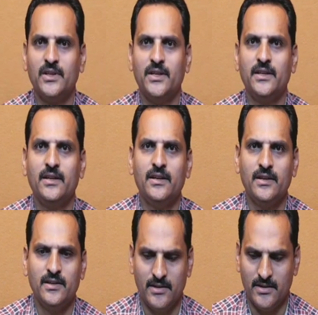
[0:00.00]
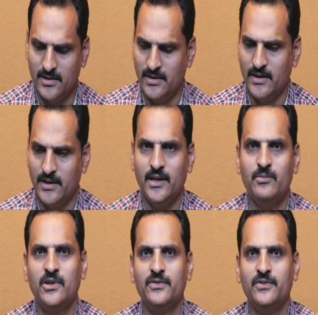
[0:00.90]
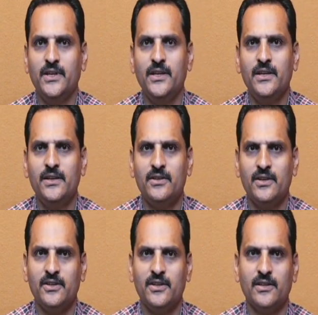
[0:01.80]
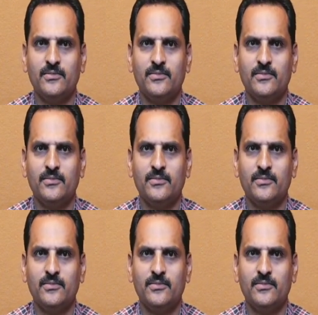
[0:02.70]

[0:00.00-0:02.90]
the aim of the session.